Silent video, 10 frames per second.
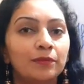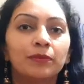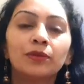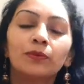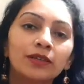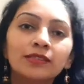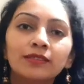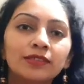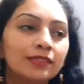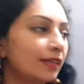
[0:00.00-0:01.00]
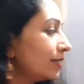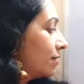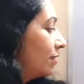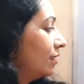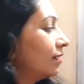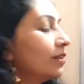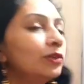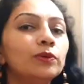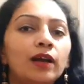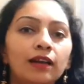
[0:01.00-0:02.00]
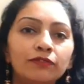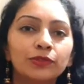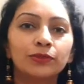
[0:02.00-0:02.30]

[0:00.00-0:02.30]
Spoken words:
But what is the result here? You have to